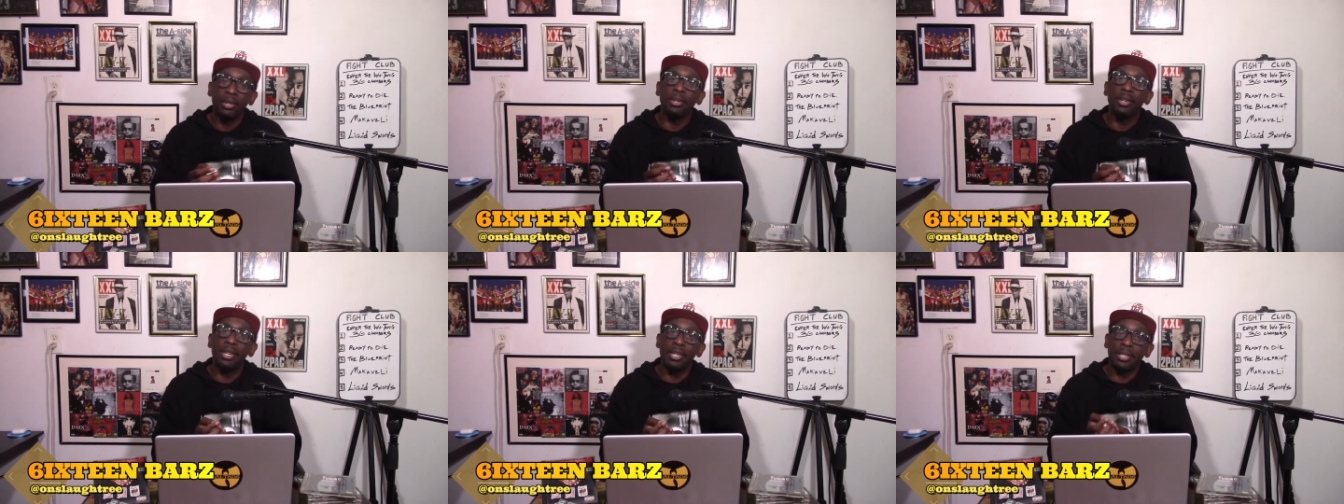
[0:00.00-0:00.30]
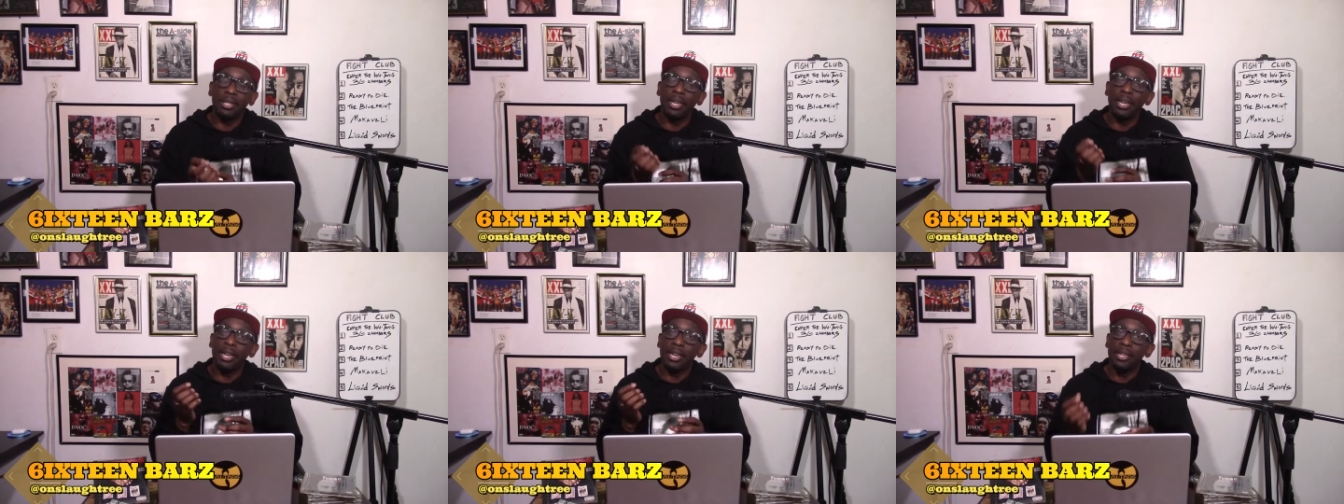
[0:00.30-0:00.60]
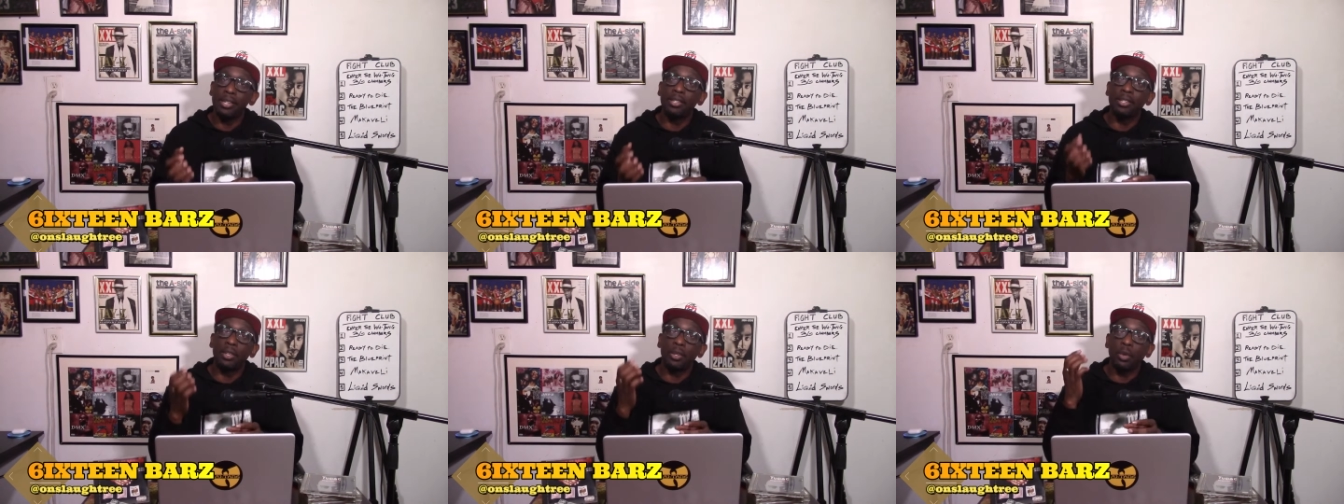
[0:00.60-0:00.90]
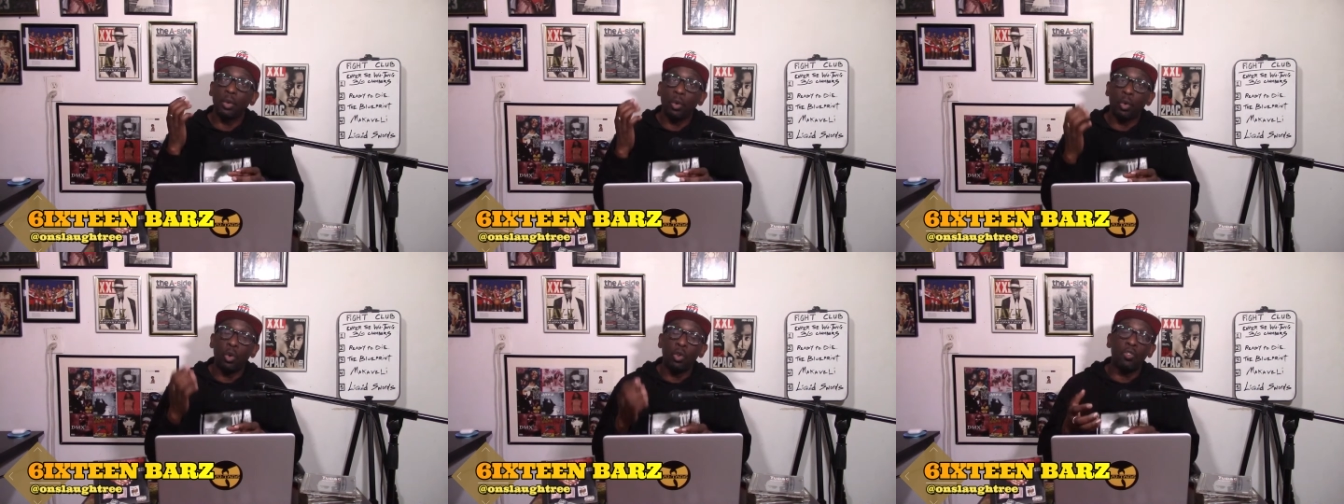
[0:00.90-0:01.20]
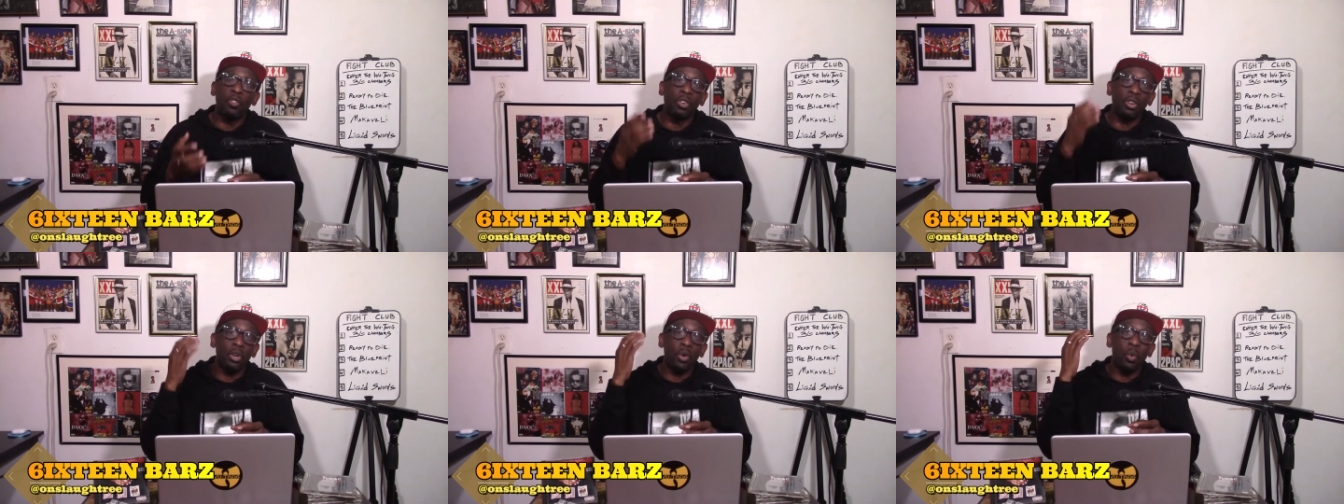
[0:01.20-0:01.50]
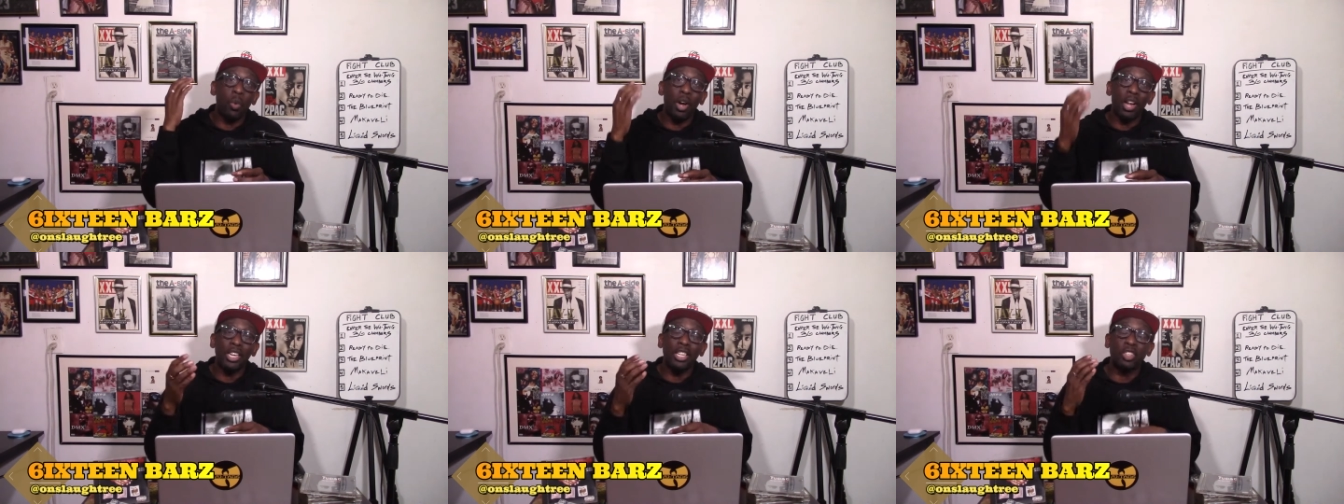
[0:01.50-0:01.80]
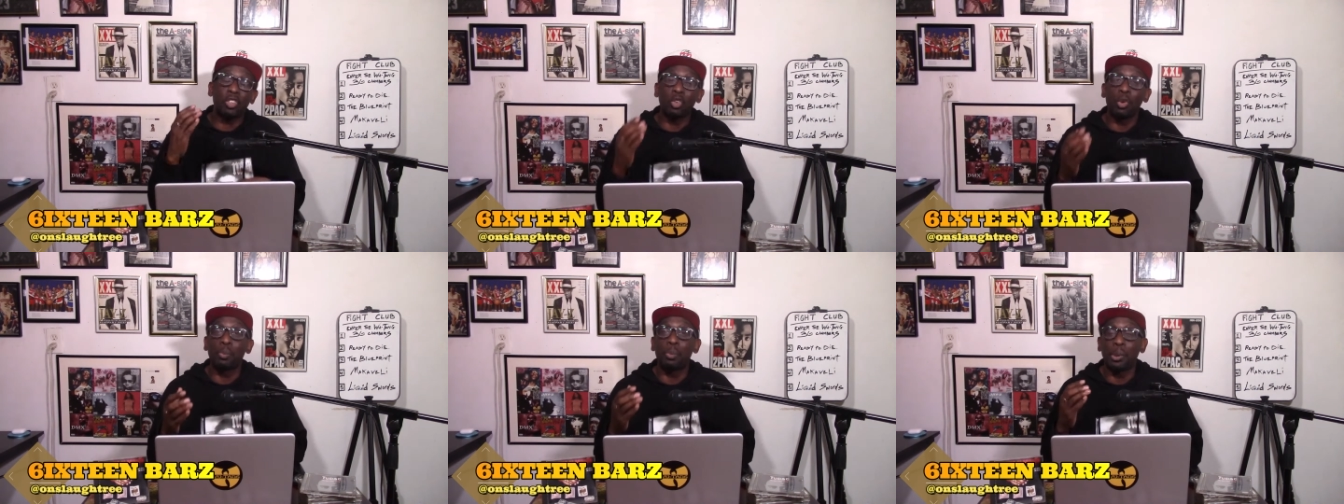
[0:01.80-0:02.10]
this is over
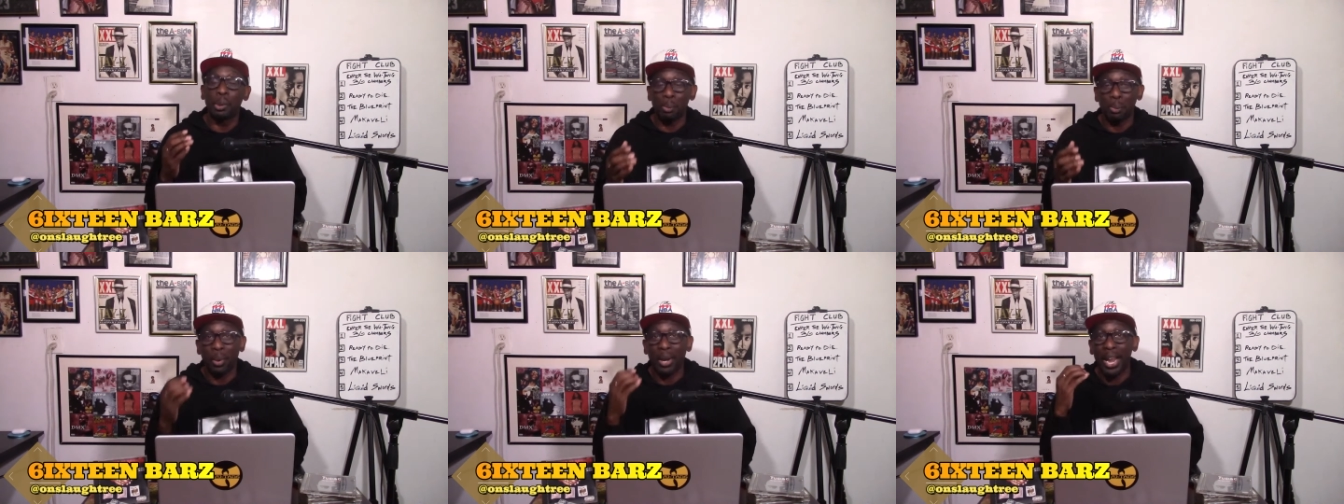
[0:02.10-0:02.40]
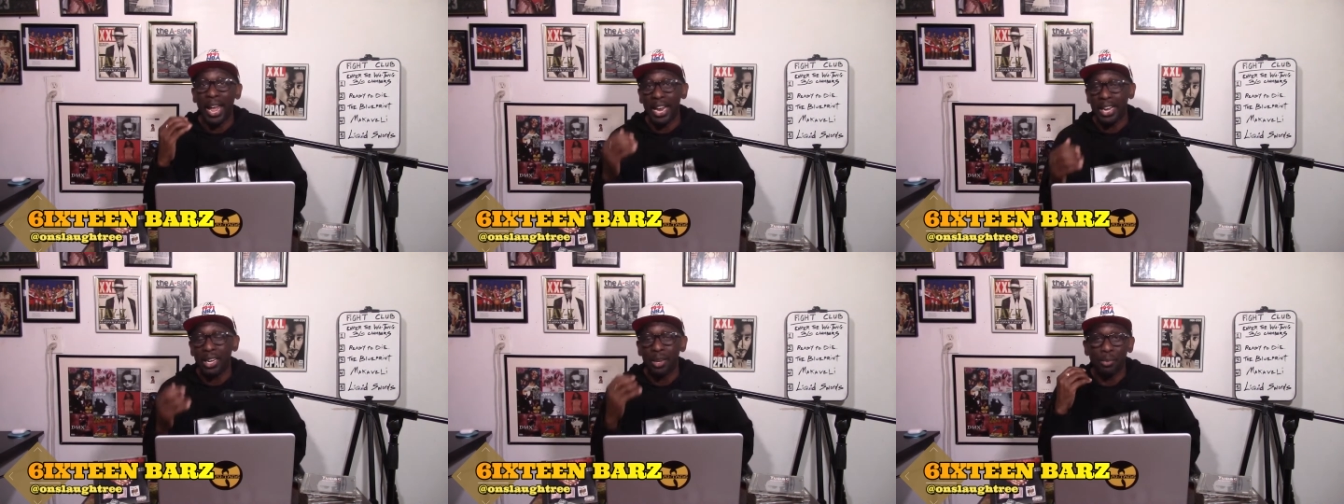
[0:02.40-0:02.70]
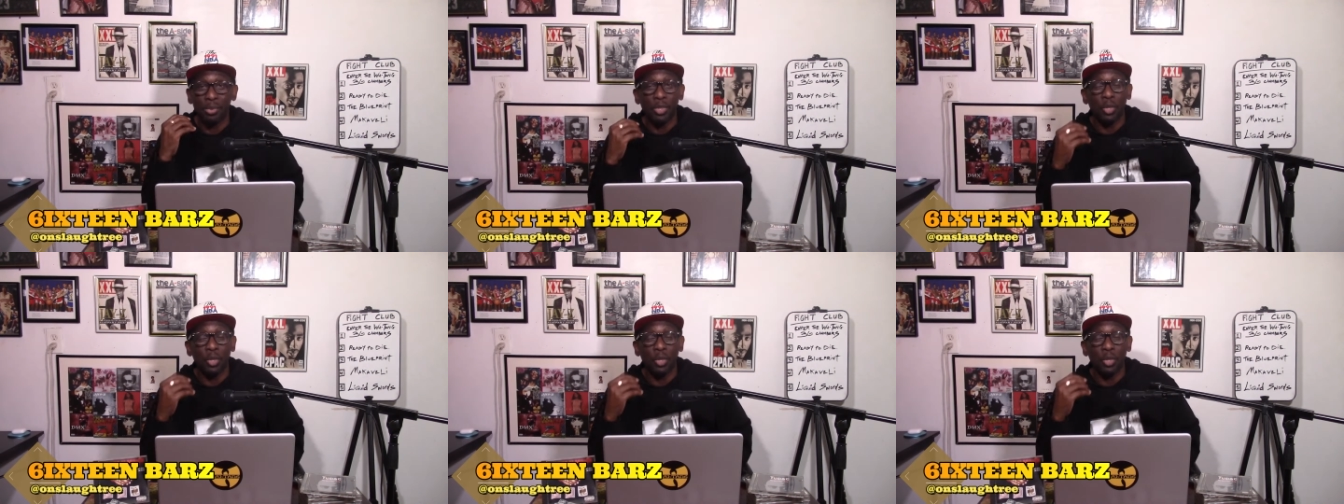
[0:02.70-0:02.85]
quadruple platinum.